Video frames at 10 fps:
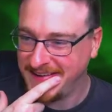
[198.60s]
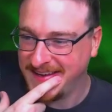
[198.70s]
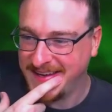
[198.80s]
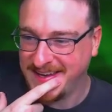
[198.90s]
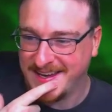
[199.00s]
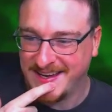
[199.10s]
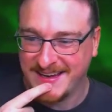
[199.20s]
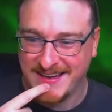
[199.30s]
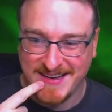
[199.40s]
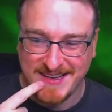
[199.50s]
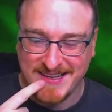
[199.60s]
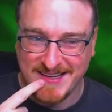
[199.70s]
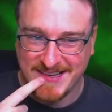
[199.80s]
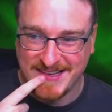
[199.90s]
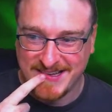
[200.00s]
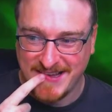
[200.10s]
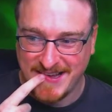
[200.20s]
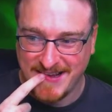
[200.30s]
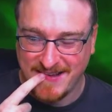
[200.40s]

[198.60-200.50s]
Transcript: Nobody speaks.